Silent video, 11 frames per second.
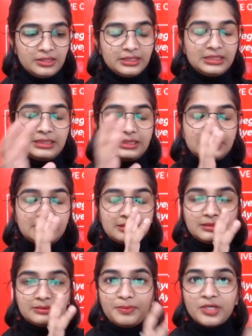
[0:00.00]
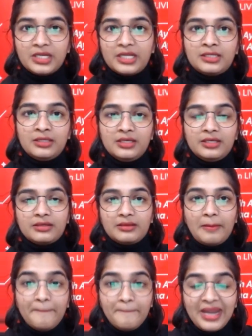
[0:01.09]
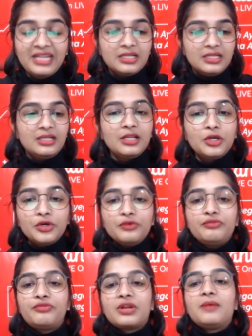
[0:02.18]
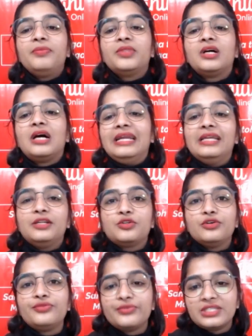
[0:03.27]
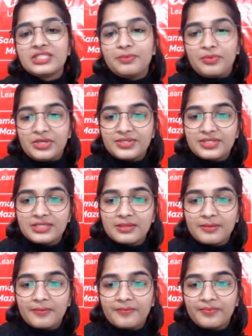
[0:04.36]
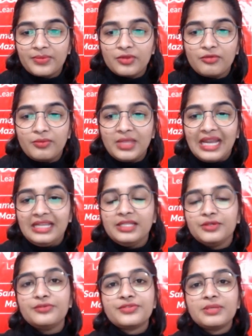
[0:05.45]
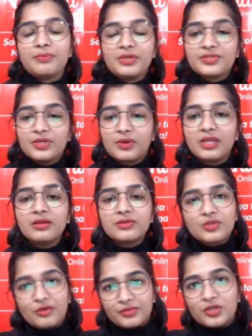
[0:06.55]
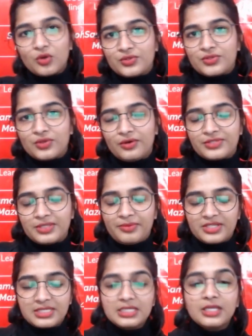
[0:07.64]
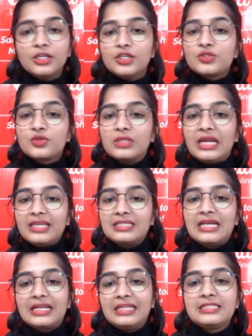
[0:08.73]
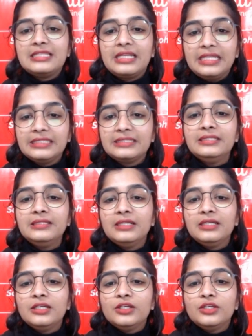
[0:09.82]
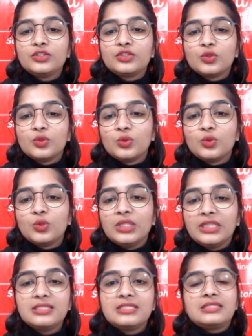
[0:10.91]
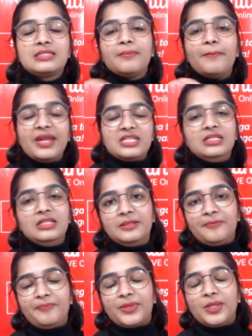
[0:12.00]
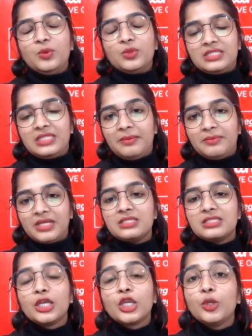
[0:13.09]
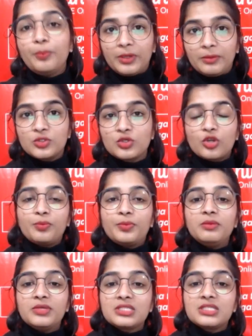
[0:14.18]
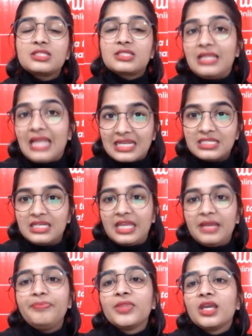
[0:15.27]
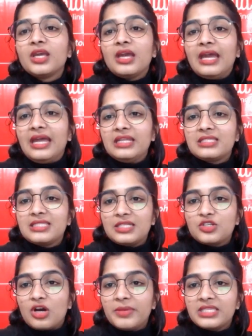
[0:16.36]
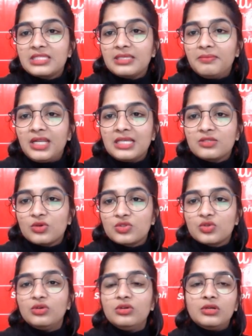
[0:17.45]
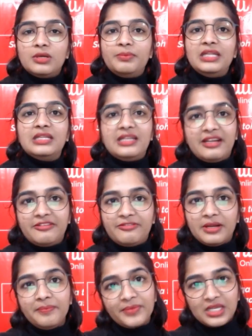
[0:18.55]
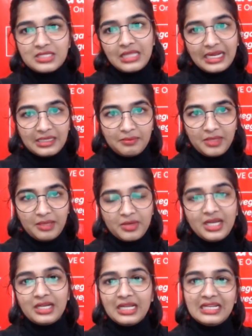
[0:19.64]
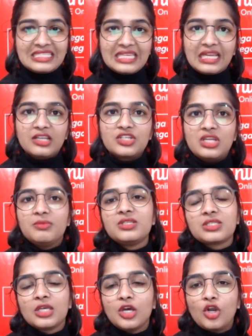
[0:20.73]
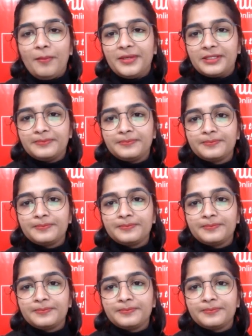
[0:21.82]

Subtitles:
this particular metal from the island of Cyprus. From the island of Cyprus, okay? So of the coast of Cyprus. So that exactly is the reason. So this metal was named as cuprum. So cuprum is its Latin name, and its atomic symbol has also been derived from its Latin name, right? And its English name is copper.